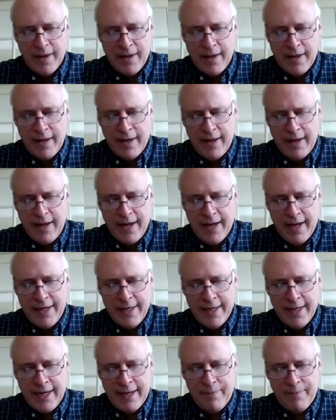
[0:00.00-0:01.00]
And
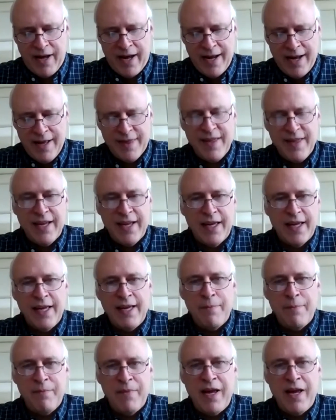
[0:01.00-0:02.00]
I think it
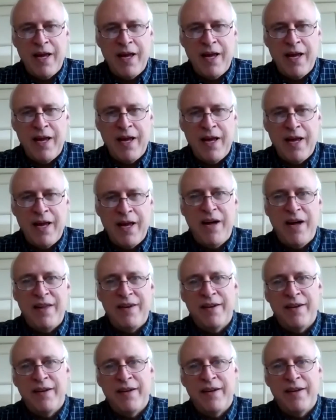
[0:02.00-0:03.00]
may well have been